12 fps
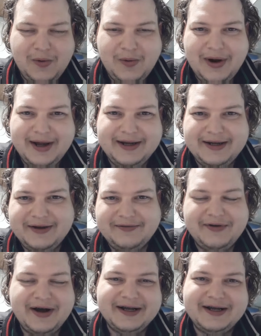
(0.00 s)
Quite
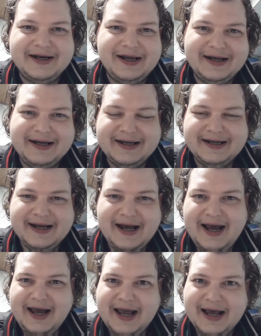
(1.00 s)
sufficedly to
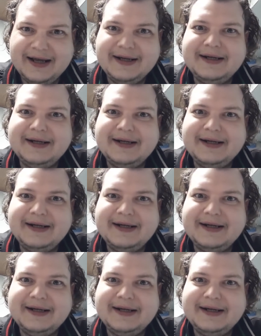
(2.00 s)
say,